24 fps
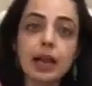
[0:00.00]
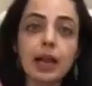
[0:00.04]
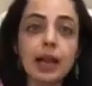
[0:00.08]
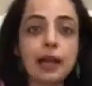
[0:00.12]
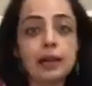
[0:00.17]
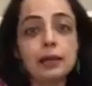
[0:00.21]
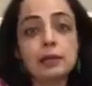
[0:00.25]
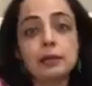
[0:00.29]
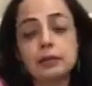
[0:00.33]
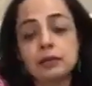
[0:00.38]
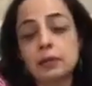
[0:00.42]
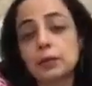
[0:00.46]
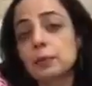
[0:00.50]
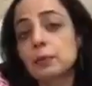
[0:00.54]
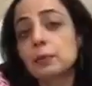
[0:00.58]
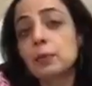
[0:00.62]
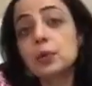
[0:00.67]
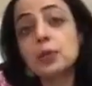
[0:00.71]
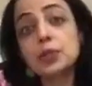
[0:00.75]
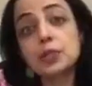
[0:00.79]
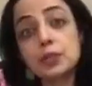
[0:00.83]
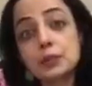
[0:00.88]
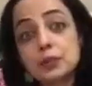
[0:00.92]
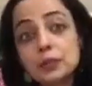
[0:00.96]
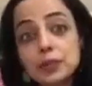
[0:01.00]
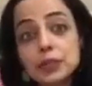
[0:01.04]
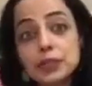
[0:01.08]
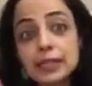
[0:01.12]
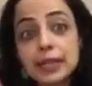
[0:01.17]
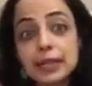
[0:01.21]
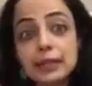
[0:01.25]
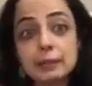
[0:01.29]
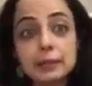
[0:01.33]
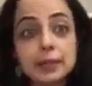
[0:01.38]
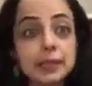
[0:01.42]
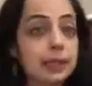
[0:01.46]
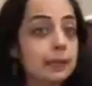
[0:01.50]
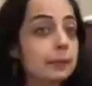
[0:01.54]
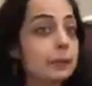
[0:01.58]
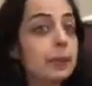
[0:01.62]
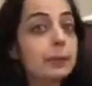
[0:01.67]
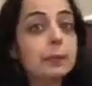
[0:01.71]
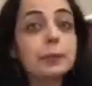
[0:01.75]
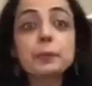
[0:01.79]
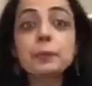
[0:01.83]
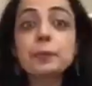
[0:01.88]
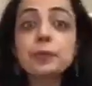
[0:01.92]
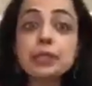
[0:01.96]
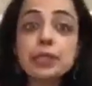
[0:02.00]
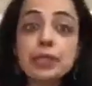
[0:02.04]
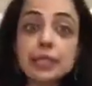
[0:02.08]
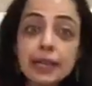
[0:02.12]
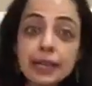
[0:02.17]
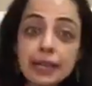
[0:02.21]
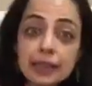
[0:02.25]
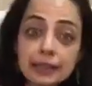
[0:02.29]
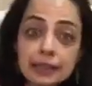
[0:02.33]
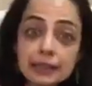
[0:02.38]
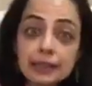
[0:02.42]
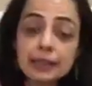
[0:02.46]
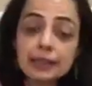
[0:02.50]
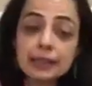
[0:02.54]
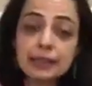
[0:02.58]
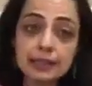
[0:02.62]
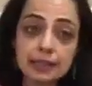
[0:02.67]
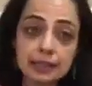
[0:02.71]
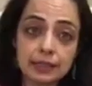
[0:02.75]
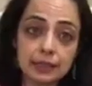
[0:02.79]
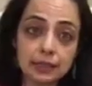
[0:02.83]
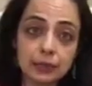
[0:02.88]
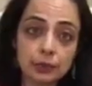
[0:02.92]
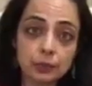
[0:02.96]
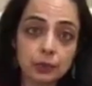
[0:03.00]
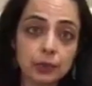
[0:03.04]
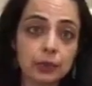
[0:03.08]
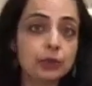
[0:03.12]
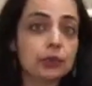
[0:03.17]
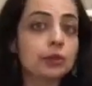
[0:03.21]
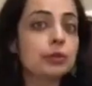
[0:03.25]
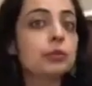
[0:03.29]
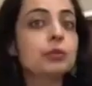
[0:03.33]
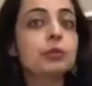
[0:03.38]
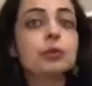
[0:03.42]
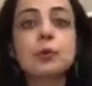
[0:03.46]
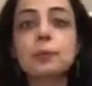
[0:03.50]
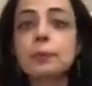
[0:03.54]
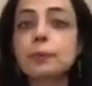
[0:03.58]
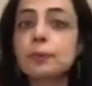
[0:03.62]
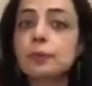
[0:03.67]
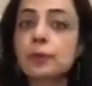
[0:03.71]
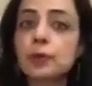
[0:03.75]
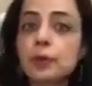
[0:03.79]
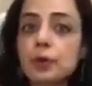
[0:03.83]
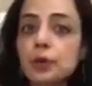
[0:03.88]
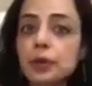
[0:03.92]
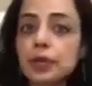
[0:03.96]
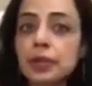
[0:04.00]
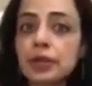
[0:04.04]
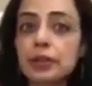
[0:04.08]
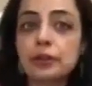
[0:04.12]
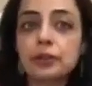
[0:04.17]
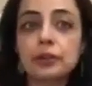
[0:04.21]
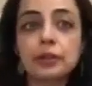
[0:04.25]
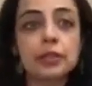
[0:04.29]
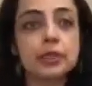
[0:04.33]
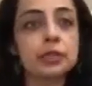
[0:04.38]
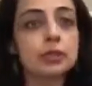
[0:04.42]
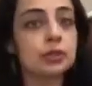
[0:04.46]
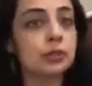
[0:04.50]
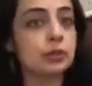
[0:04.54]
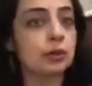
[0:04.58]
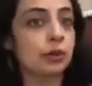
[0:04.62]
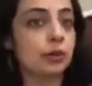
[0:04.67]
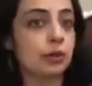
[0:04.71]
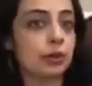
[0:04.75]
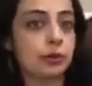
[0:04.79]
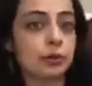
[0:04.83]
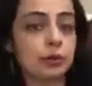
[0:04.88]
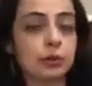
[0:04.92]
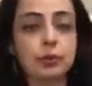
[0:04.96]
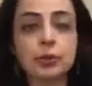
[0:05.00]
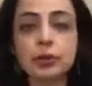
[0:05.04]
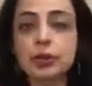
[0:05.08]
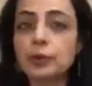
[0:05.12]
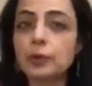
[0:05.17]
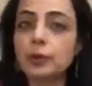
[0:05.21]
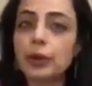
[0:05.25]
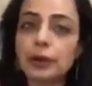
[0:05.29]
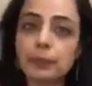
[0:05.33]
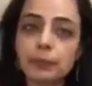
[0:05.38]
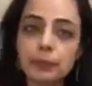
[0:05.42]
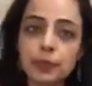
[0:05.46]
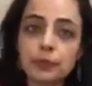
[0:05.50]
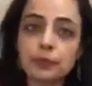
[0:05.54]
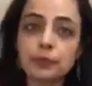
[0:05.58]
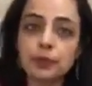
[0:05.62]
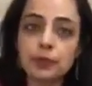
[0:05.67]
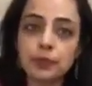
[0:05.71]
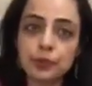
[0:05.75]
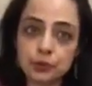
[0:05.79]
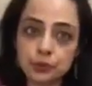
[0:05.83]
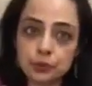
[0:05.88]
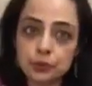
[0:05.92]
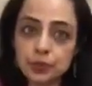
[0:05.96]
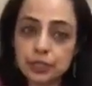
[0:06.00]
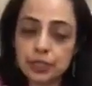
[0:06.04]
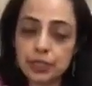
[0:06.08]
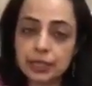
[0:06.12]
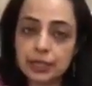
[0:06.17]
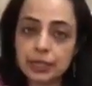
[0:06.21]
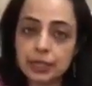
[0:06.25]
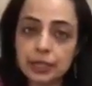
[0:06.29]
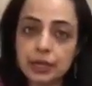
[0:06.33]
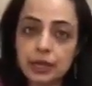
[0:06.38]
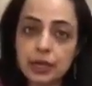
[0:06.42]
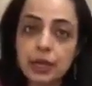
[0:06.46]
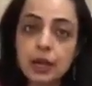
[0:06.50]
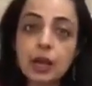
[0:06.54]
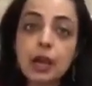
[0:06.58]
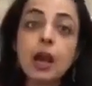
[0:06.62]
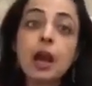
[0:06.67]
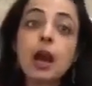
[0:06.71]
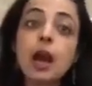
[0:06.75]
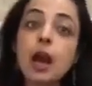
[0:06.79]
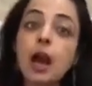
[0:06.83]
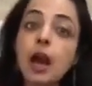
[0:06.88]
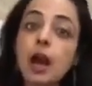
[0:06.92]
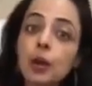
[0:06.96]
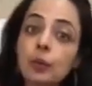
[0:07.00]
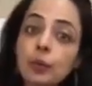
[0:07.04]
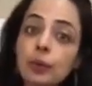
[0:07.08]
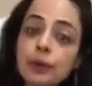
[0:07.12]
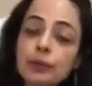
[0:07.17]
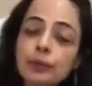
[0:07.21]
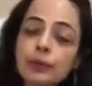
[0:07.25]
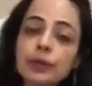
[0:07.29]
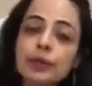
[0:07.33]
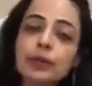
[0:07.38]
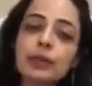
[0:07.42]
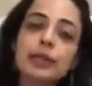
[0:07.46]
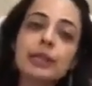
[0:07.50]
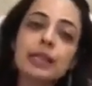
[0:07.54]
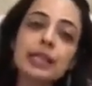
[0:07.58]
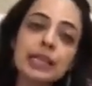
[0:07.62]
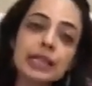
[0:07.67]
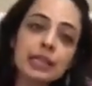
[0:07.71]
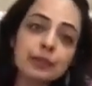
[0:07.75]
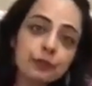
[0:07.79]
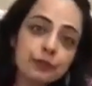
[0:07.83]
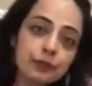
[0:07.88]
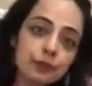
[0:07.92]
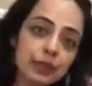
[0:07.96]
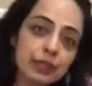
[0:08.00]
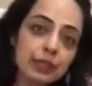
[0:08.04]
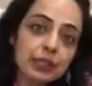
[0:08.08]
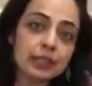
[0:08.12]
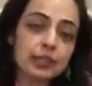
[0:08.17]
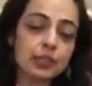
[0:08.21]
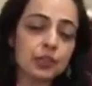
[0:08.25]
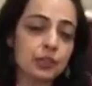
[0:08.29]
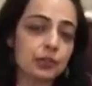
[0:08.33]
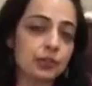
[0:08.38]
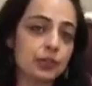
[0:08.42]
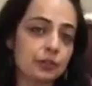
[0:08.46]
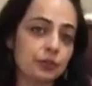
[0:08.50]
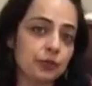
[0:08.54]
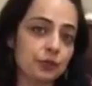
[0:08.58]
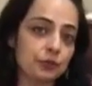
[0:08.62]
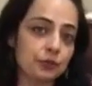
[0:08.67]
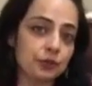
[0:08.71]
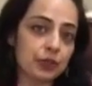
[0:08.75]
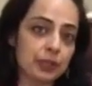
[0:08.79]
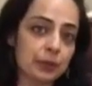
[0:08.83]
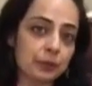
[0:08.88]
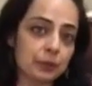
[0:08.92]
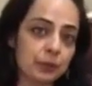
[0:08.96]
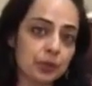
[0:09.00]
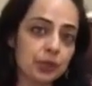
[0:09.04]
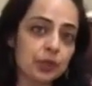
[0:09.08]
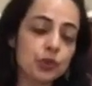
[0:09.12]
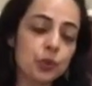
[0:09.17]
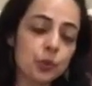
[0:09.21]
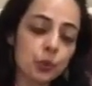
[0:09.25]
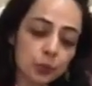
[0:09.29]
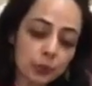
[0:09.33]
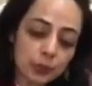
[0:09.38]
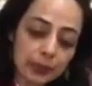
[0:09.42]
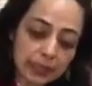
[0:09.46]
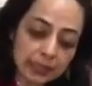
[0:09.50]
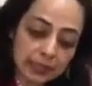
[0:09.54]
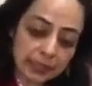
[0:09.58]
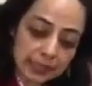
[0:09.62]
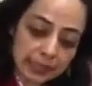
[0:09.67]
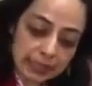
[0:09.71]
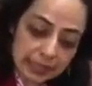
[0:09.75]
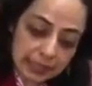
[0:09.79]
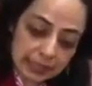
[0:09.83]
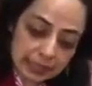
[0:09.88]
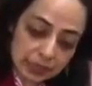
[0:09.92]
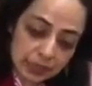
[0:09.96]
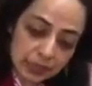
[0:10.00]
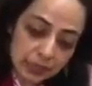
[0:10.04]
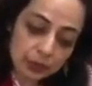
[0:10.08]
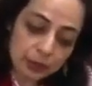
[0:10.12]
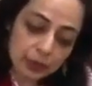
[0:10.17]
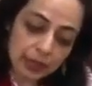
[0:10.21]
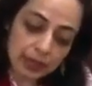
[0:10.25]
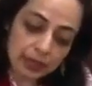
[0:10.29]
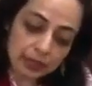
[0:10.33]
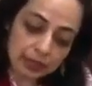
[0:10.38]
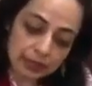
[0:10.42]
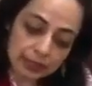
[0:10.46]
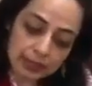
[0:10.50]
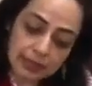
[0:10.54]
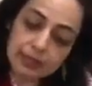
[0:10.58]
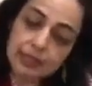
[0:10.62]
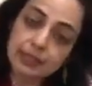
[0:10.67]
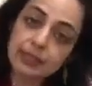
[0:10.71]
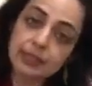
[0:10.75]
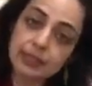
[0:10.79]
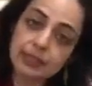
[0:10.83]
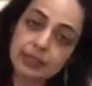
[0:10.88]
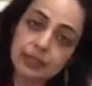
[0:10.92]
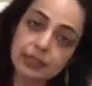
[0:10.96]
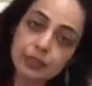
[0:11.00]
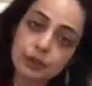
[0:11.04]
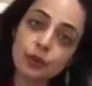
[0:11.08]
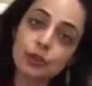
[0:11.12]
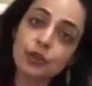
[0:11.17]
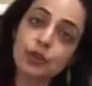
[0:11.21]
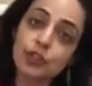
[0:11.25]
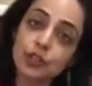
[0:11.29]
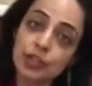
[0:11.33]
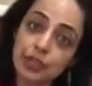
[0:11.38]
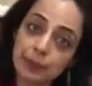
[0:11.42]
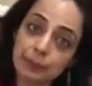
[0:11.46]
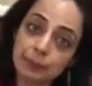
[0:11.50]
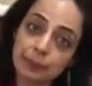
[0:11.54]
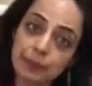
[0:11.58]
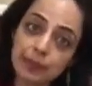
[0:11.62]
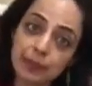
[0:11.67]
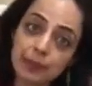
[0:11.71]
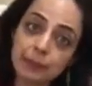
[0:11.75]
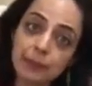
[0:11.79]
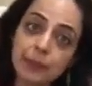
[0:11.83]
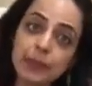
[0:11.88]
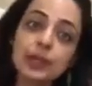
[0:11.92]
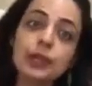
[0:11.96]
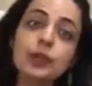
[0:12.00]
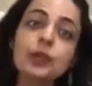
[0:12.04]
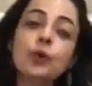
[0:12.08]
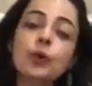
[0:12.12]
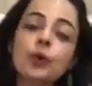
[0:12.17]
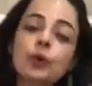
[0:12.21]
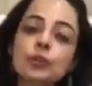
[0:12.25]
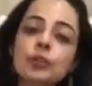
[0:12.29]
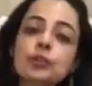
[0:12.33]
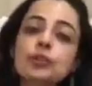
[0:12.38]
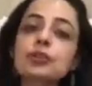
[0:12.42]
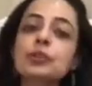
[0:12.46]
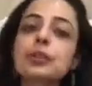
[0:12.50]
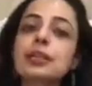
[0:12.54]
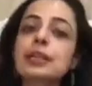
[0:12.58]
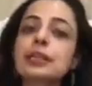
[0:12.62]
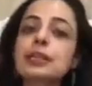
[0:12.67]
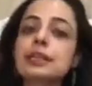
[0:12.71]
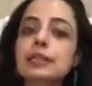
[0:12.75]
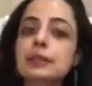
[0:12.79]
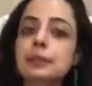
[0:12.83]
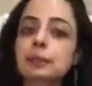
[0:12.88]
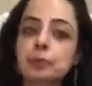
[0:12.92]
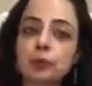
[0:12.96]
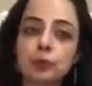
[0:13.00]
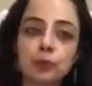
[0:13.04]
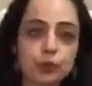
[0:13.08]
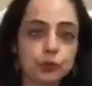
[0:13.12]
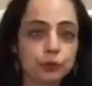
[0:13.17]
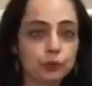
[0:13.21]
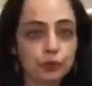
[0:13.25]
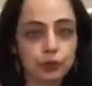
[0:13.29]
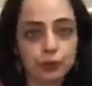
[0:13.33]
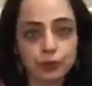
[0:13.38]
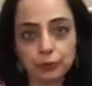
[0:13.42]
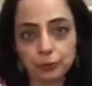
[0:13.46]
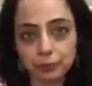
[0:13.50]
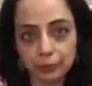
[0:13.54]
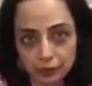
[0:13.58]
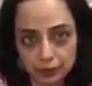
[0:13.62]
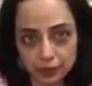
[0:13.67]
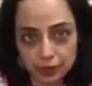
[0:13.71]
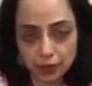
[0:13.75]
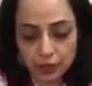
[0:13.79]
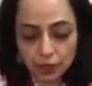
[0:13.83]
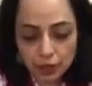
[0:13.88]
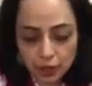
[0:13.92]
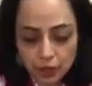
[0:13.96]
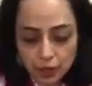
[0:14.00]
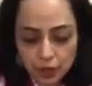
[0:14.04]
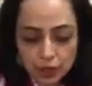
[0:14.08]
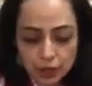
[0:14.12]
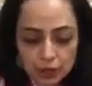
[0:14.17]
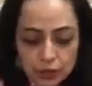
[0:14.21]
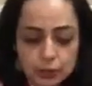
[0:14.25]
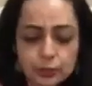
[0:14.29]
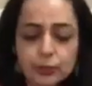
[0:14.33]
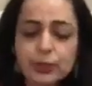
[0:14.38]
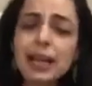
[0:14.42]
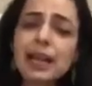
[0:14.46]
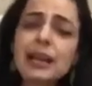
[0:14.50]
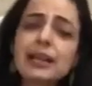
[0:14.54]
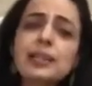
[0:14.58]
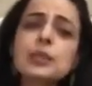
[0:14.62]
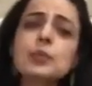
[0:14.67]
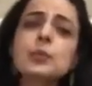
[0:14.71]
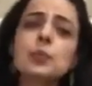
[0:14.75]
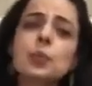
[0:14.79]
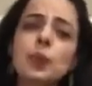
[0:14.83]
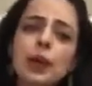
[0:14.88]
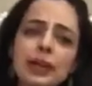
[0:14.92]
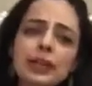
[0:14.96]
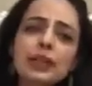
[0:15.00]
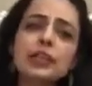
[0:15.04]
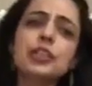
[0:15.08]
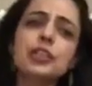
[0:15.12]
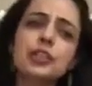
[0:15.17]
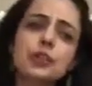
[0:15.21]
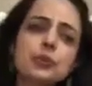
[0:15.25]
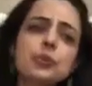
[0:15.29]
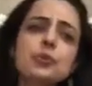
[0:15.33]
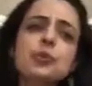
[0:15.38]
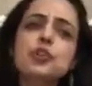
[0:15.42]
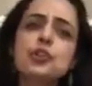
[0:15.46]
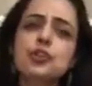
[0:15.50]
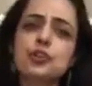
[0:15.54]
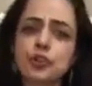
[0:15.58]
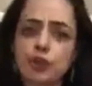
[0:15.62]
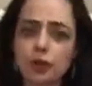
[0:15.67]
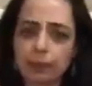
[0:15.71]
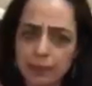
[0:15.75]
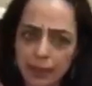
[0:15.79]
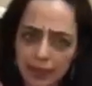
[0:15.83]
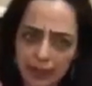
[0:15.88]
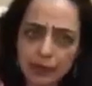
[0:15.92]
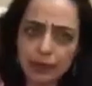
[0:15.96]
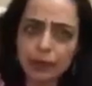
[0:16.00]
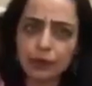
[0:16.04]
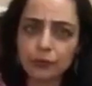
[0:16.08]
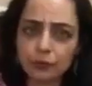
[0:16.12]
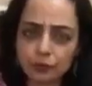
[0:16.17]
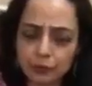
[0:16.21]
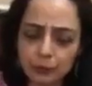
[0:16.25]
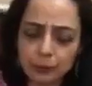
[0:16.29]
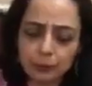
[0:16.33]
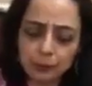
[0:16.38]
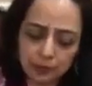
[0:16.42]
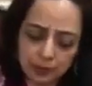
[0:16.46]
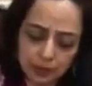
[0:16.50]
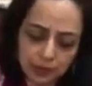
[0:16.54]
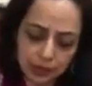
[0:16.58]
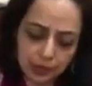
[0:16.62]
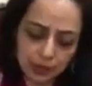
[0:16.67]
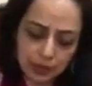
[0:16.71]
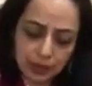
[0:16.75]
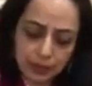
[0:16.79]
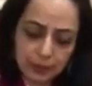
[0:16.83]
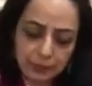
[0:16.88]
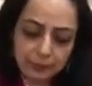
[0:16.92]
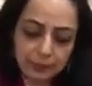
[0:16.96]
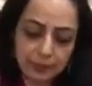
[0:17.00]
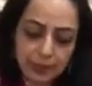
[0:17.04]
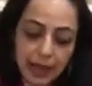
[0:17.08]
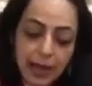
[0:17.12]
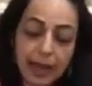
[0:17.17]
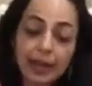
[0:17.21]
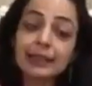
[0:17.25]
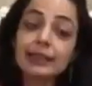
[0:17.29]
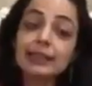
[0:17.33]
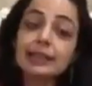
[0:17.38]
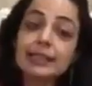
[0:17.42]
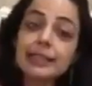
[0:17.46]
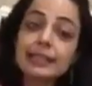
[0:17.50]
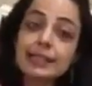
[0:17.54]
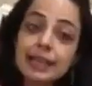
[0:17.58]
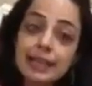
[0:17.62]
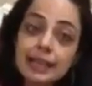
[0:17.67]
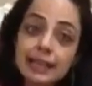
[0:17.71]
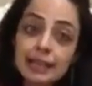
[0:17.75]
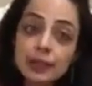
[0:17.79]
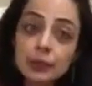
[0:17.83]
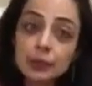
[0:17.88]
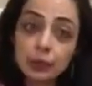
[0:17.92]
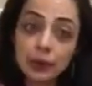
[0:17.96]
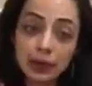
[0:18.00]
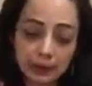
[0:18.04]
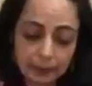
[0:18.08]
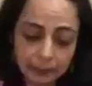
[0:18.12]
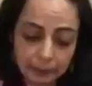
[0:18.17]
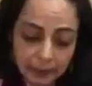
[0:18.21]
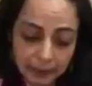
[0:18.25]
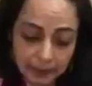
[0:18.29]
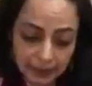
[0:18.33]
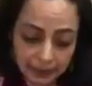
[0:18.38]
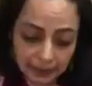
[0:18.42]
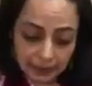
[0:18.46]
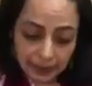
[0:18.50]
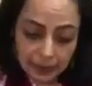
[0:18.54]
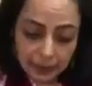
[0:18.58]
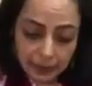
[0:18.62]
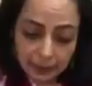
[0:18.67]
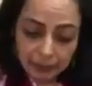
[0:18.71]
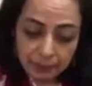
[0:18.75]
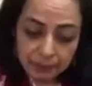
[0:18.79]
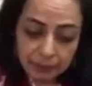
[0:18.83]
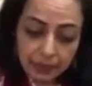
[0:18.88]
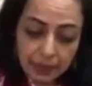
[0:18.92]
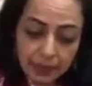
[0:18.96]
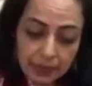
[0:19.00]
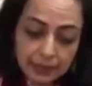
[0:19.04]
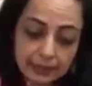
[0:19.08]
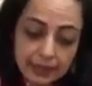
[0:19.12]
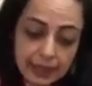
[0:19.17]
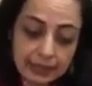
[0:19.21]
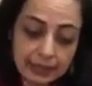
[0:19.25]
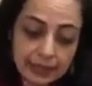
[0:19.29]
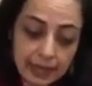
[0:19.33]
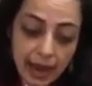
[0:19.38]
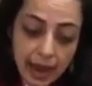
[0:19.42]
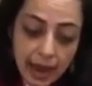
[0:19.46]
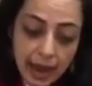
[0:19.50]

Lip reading: And most of the times they may be pretty healthy teeth with no caries or no requirement for a root canal. However, if we need to give a fixed bridge, we need to cut these teeth or shape them in order to get support for your bridge. So that is one huge drawback of the bridge. And the second one being that